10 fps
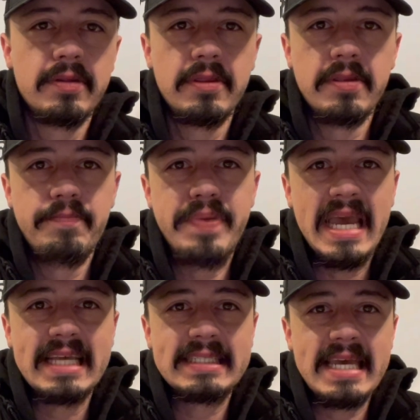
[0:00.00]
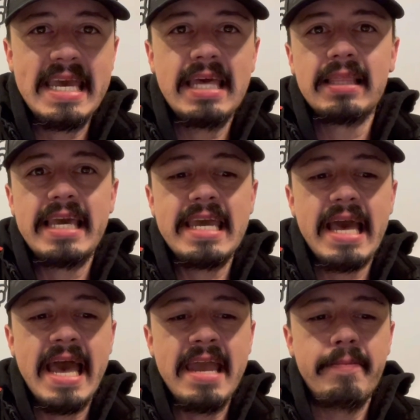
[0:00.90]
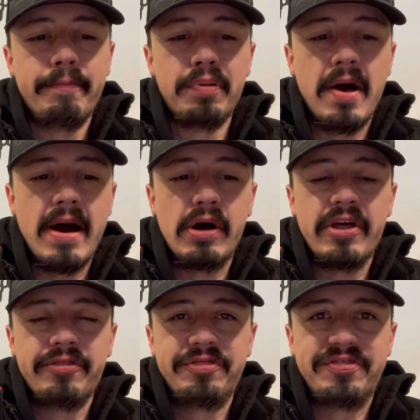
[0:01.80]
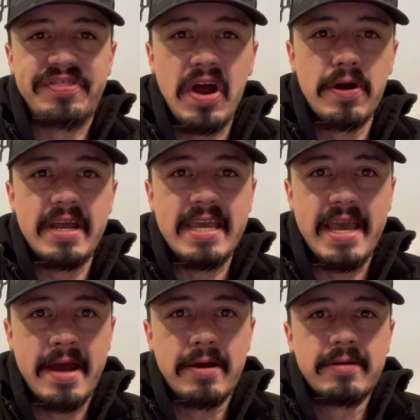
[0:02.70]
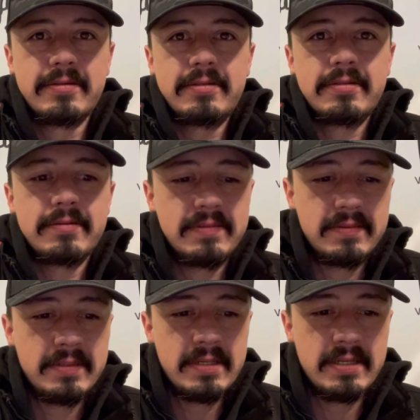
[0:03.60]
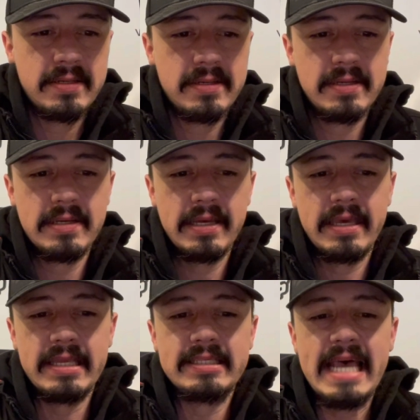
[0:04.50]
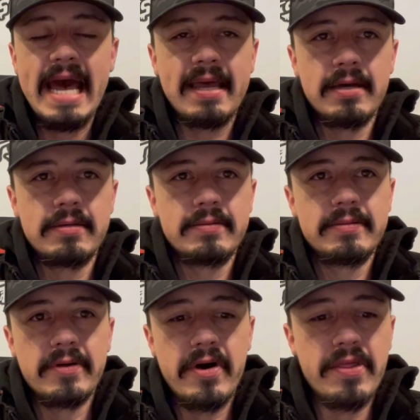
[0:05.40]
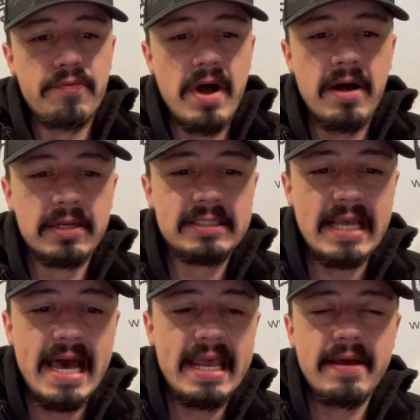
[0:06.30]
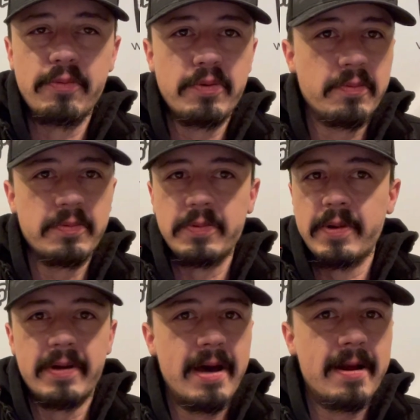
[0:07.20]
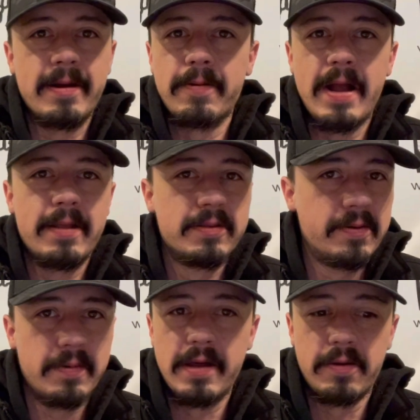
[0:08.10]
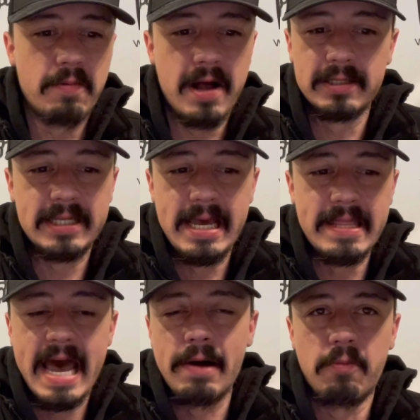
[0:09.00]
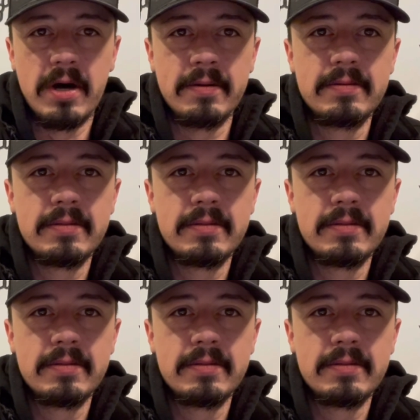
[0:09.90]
The biggest Elite Eight blowout in 30 years. Gonzaga on the wrong side, or not on the right, they're on the wrong side of that one.